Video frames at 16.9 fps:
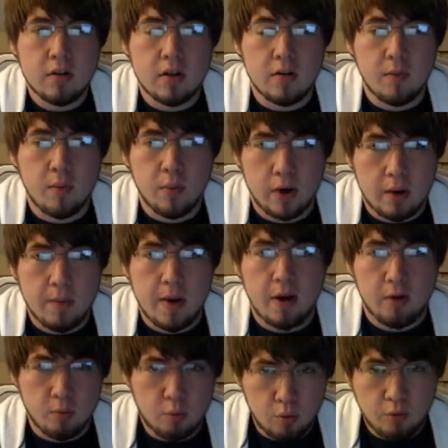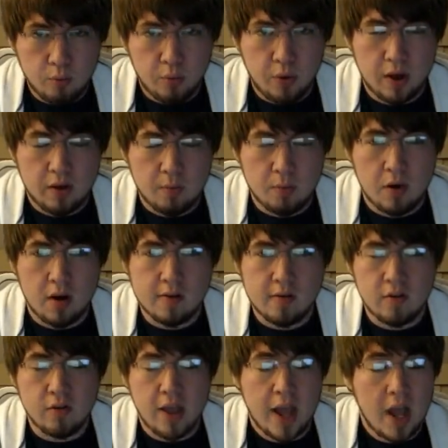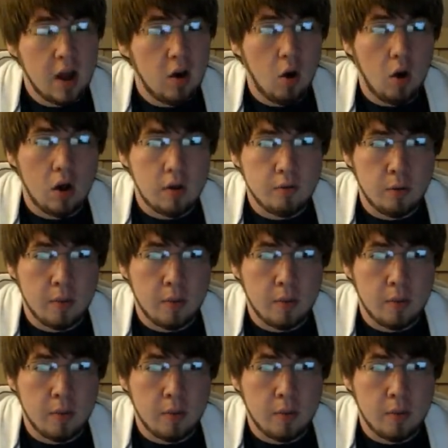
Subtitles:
that's bringing back remove from play monsters and all